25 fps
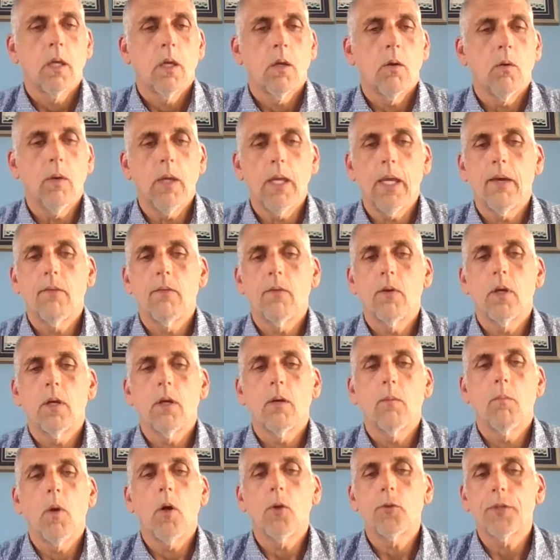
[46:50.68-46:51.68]
We have
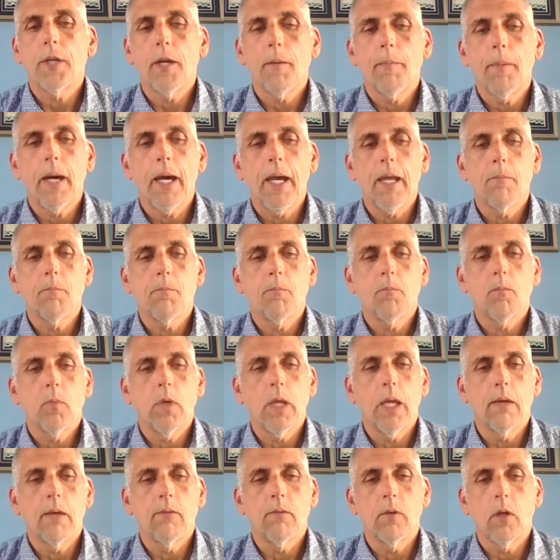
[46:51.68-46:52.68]
multi-pipe,
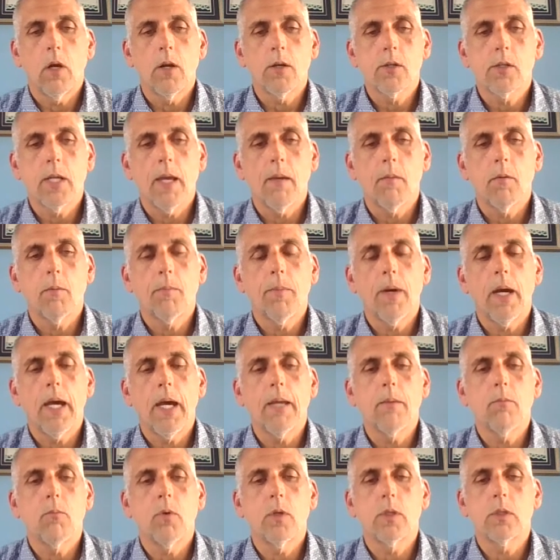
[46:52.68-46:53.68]
we have large diameter
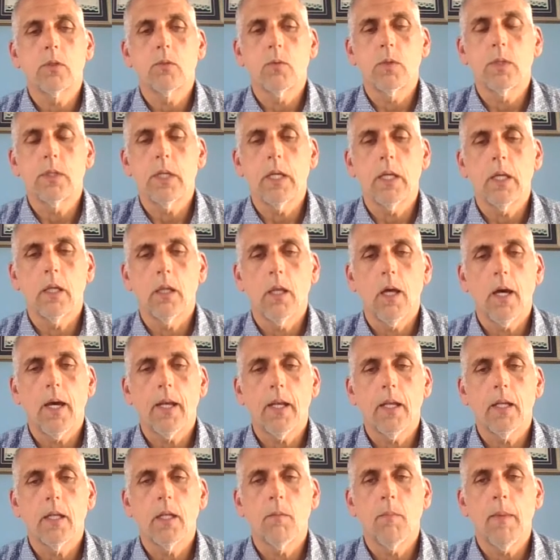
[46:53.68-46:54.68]
pipe, which we see a lot
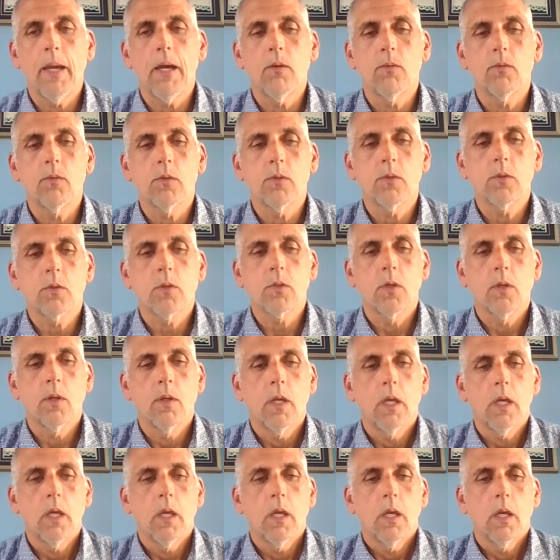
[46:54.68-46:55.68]
in the mountains,
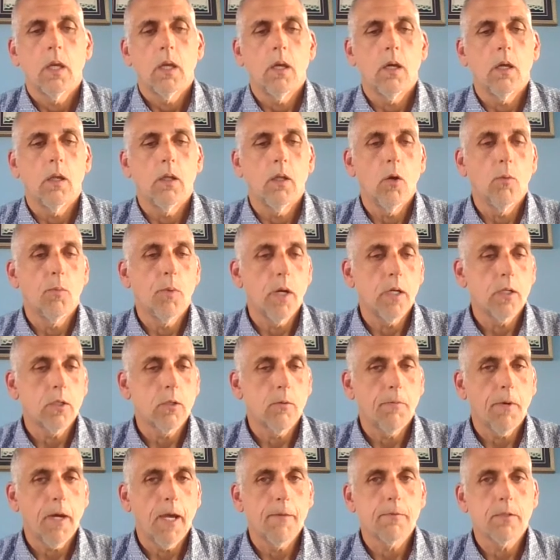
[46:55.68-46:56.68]
low pressure
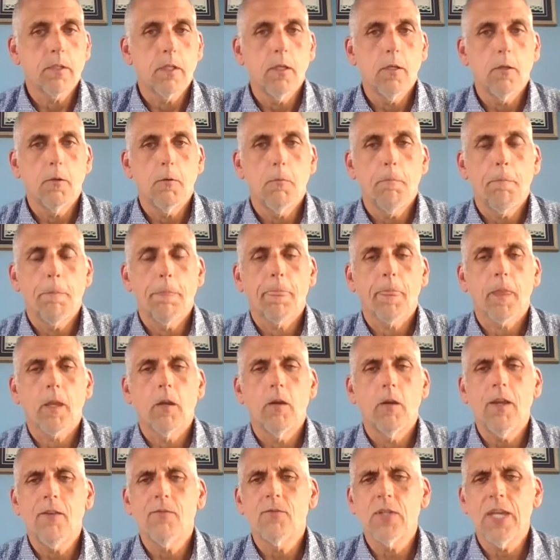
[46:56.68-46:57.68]
pipe steel.
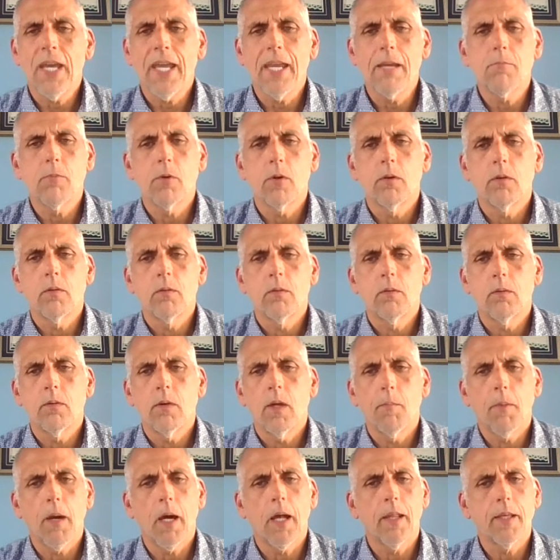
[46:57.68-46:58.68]
We have chamber
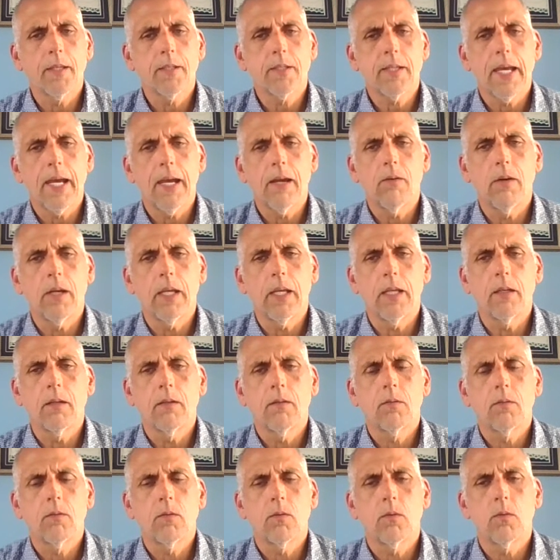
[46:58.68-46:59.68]
and polystyrene,
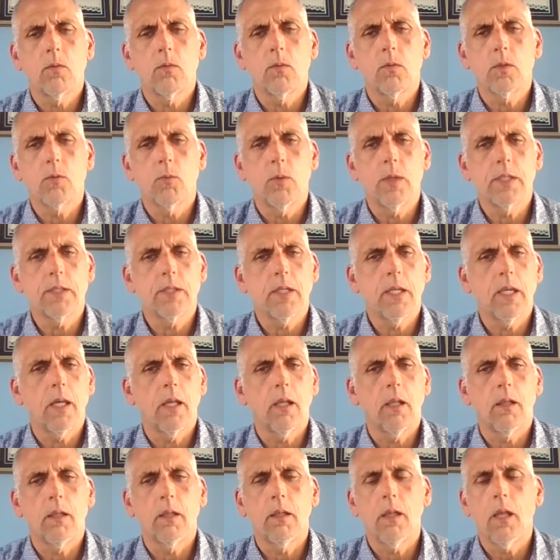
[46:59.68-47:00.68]
which we see a
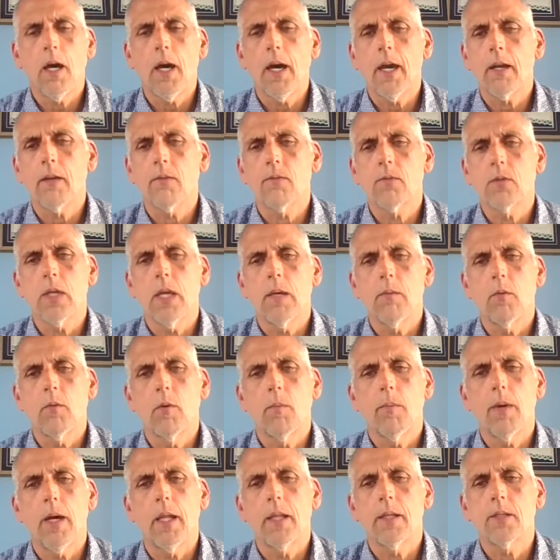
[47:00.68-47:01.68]
lot of chamber
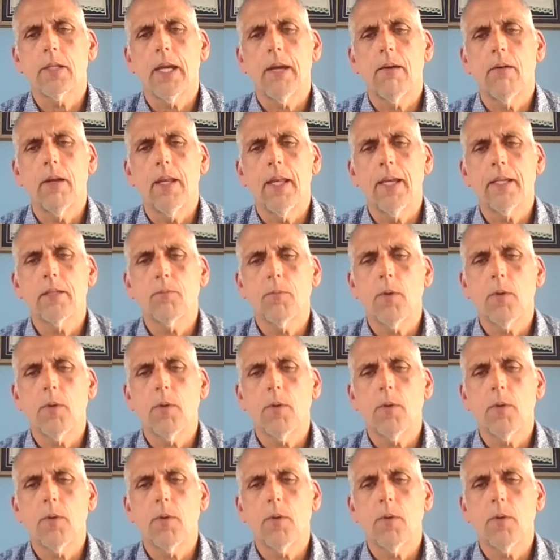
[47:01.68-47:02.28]
and polystyrene. That's